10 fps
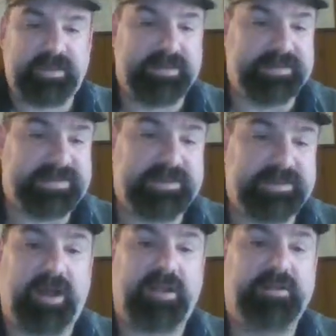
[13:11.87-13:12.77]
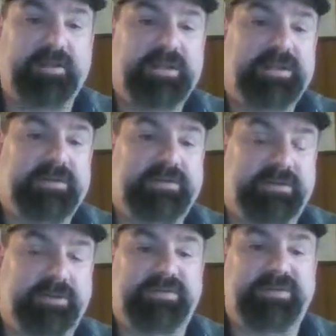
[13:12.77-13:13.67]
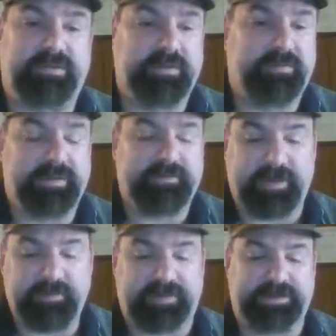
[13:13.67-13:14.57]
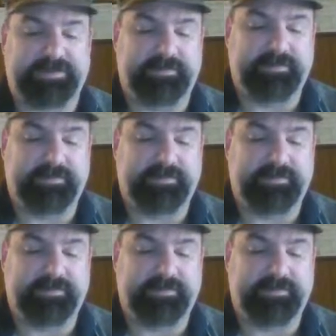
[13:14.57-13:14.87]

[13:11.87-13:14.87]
This is all due to third wave feminism.